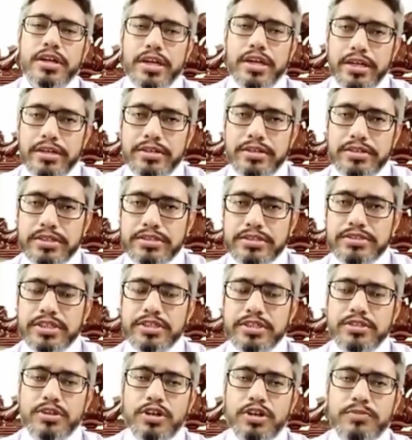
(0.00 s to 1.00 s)
interests
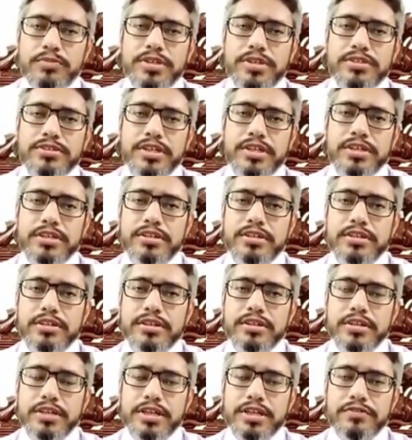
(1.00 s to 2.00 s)
and hobbies, and
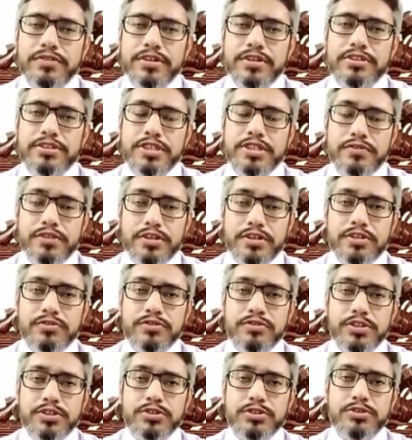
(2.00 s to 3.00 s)
if it is difficult
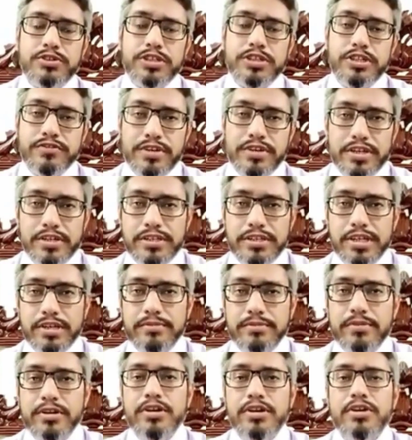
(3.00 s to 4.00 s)
for you to defend
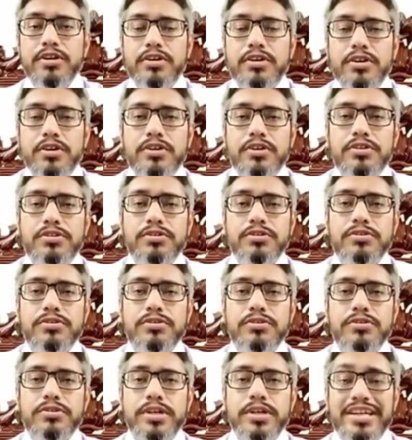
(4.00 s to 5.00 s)
them or
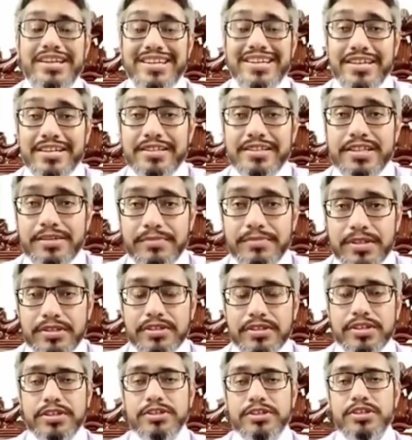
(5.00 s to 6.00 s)
to detail them in
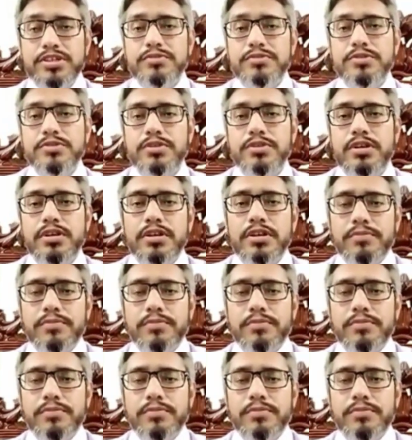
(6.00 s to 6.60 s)
the interview,